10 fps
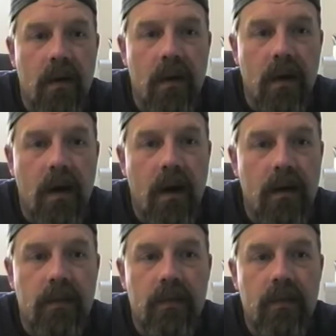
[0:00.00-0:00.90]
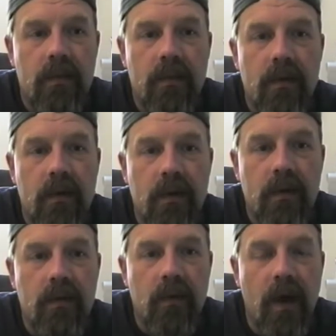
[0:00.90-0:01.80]
I got
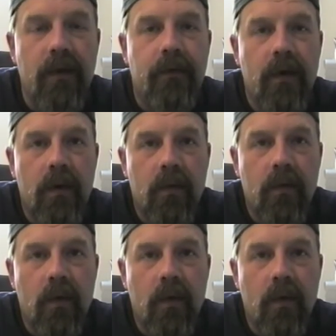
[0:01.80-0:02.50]
8-foot